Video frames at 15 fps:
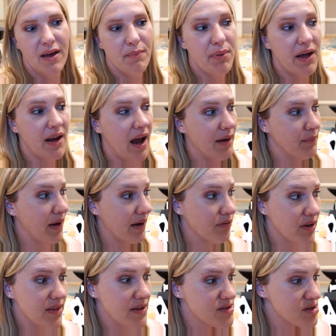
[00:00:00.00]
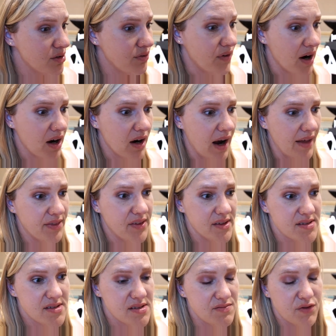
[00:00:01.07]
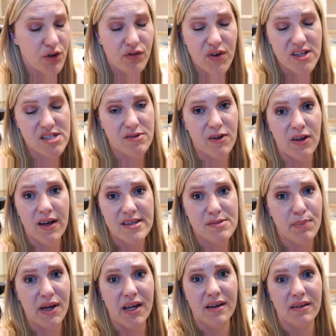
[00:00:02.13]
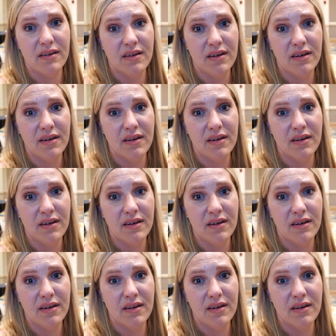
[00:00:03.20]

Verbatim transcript: But I, uh, everything so far at this food festival has been